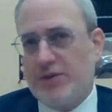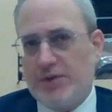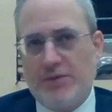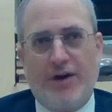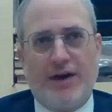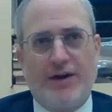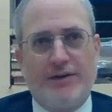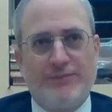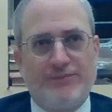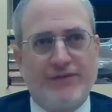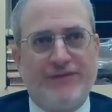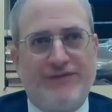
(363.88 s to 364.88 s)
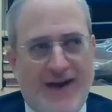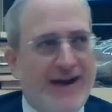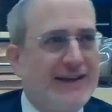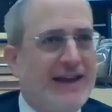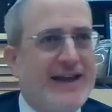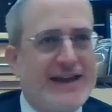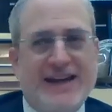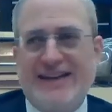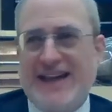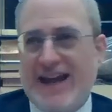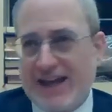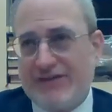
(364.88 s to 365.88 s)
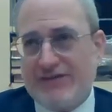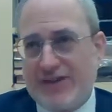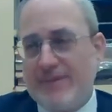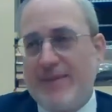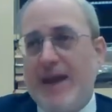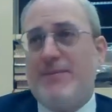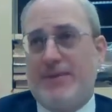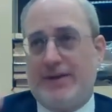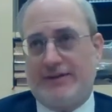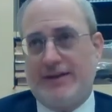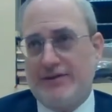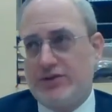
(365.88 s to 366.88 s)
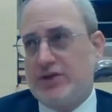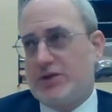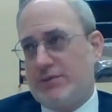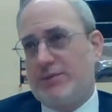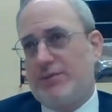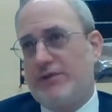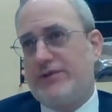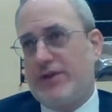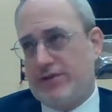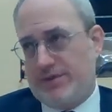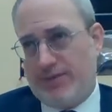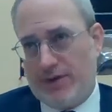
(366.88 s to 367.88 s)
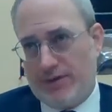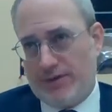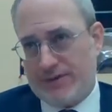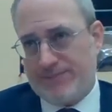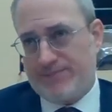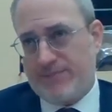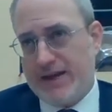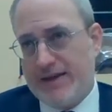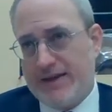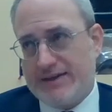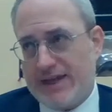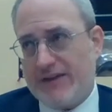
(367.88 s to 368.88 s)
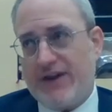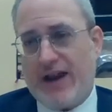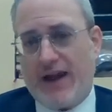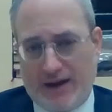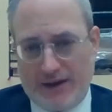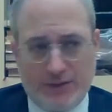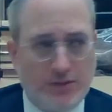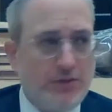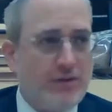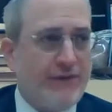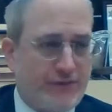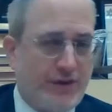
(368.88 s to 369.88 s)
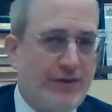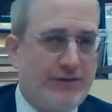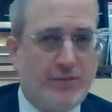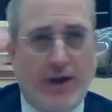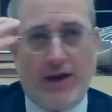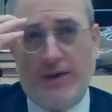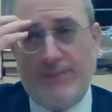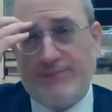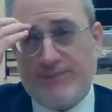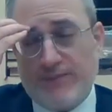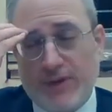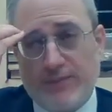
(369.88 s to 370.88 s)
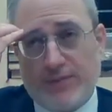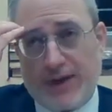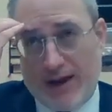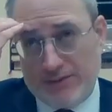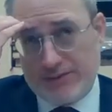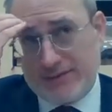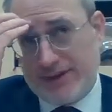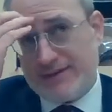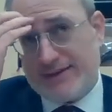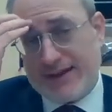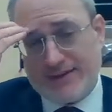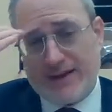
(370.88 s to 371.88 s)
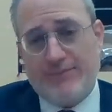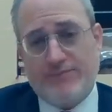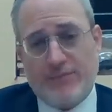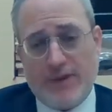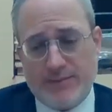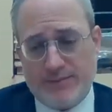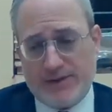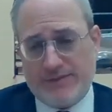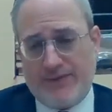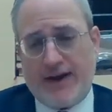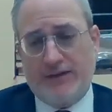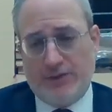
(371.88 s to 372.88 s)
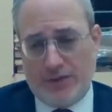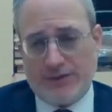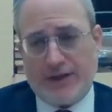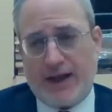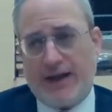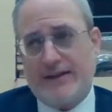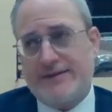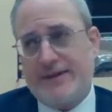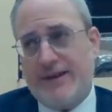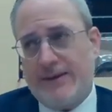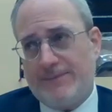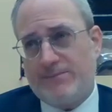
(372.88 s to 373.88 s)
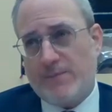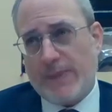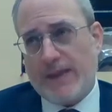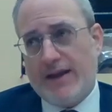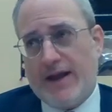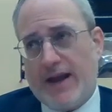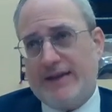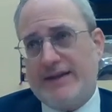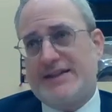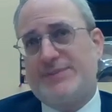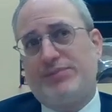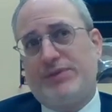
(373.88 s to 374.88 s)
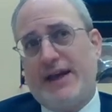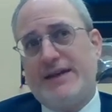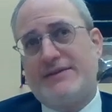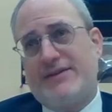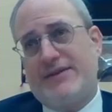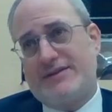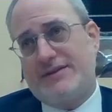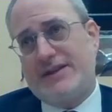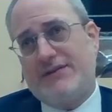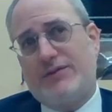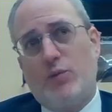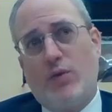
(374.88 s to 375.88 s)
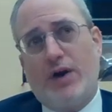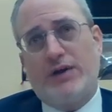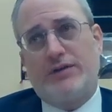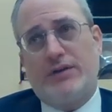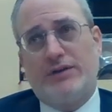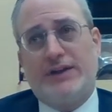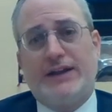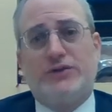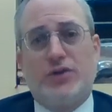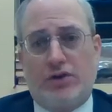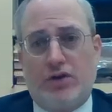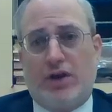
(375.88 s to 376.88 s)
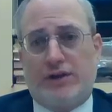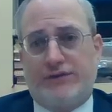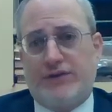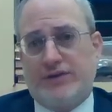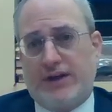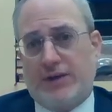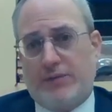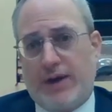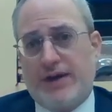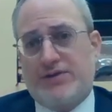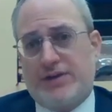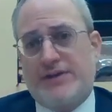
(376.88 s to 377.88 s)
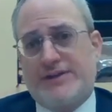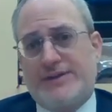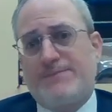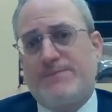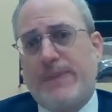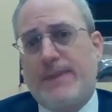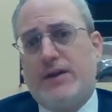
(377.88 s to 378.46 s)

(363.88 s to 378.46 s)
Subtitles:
You are violating a negative commandment should you remove those poles. Sefer HaChanuch as well counts this as a mizvah lo ta'aseh, and he explains that this is even one lidorot for generations,